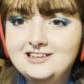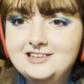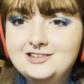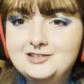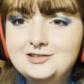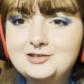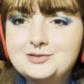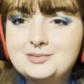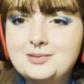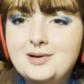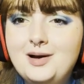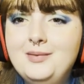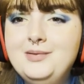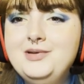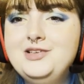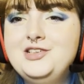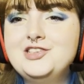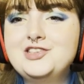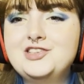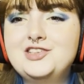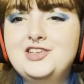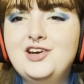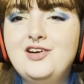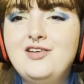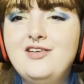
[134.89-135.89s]
It was probably
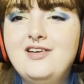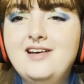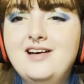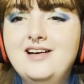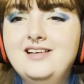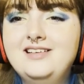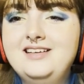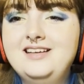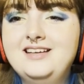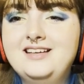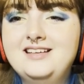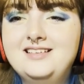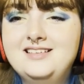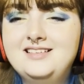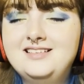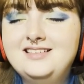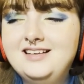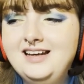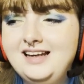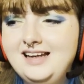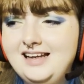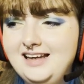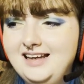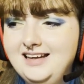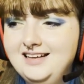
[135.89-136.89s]
just going out to
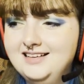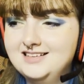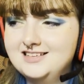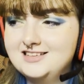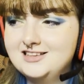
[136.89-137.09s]
eat